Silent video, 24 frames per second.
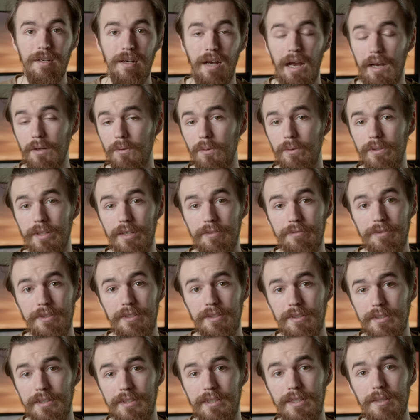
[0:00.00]
I will
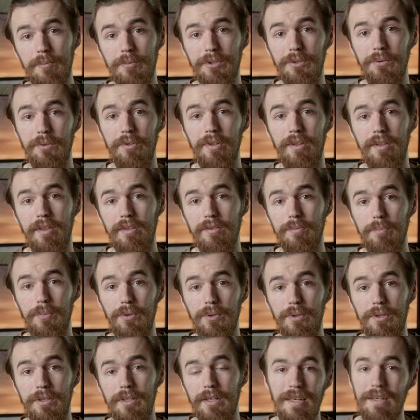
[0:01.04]
definitely keep using this
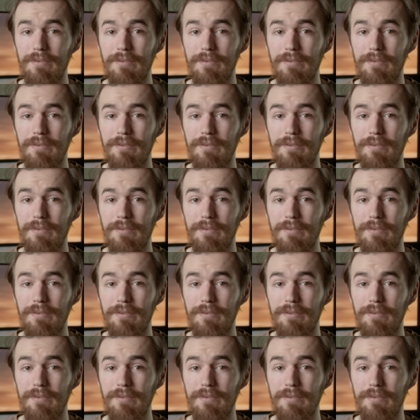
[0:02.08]
board.